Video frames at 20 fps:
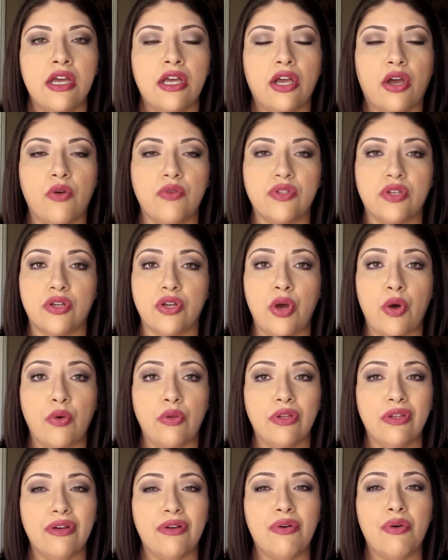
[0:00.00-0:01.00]
goes on
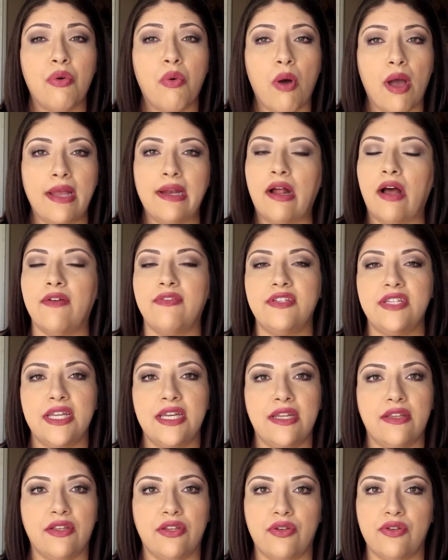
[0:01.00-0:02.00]
Haute Look quite
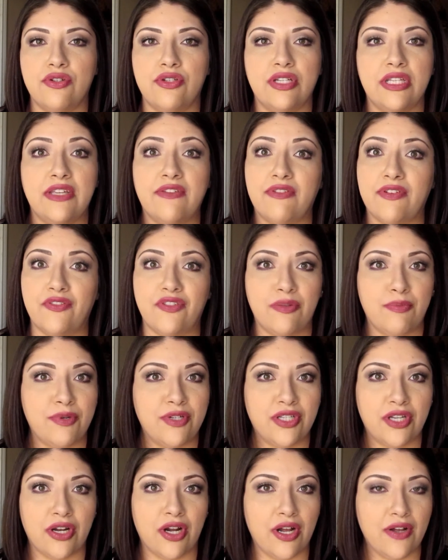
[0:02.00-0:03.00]
often, and they're usually
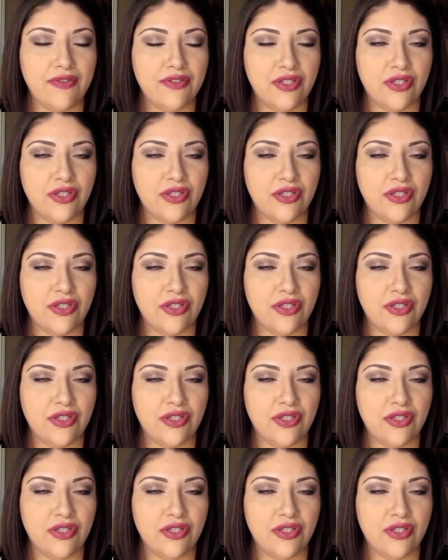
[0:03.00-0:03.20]
50% off,